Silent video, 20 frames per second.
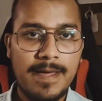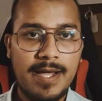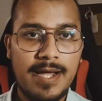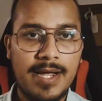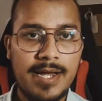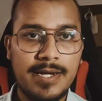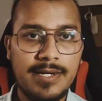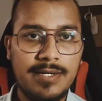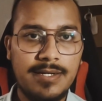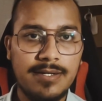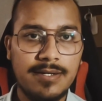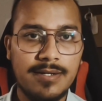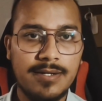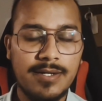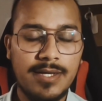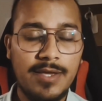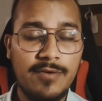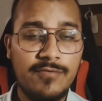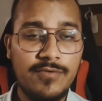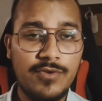and
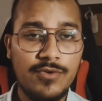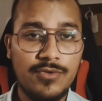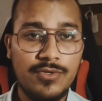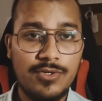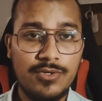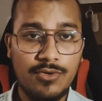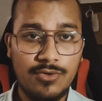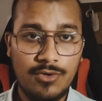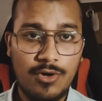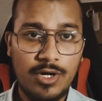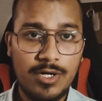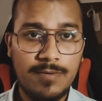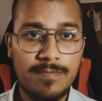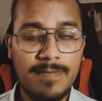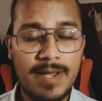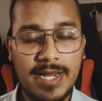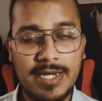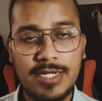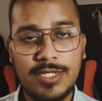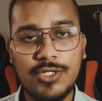if you do not
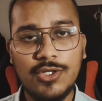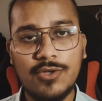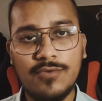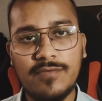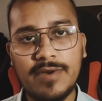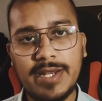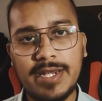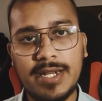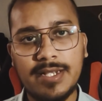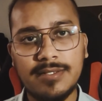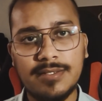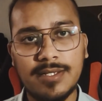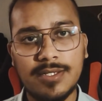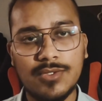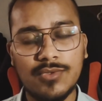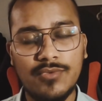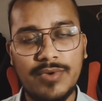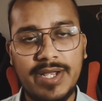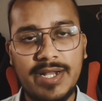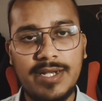manage your
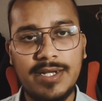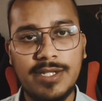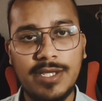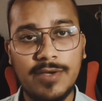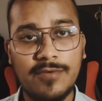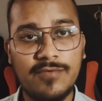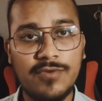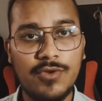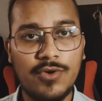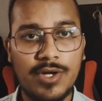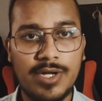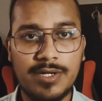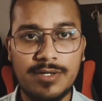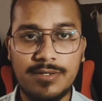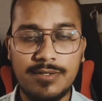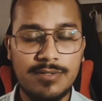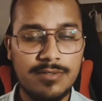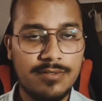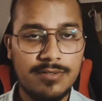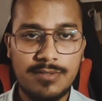finances well, if you are
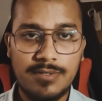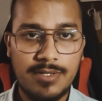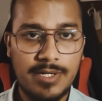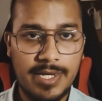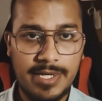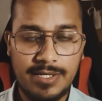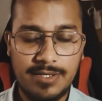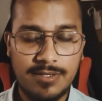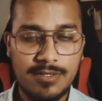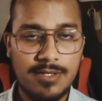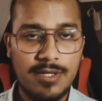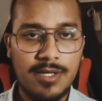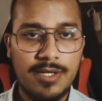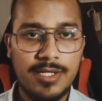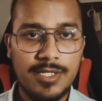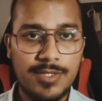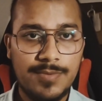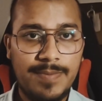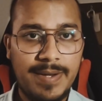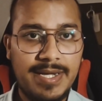like
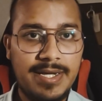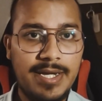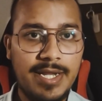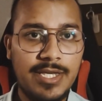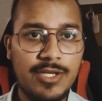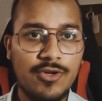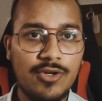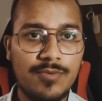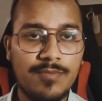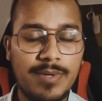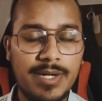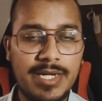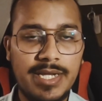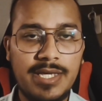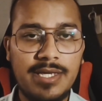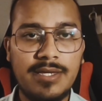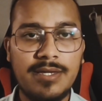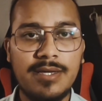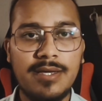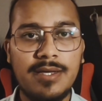spending your
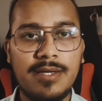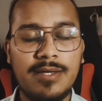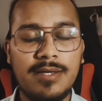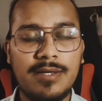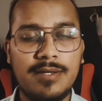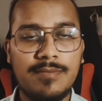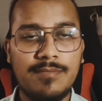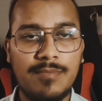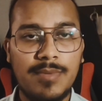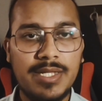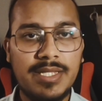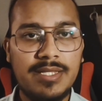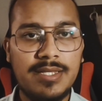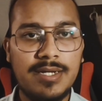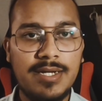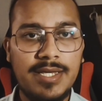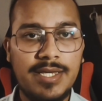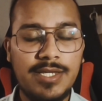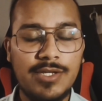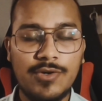money
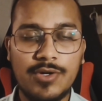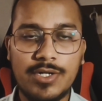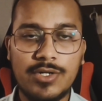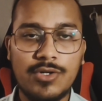monthly, you are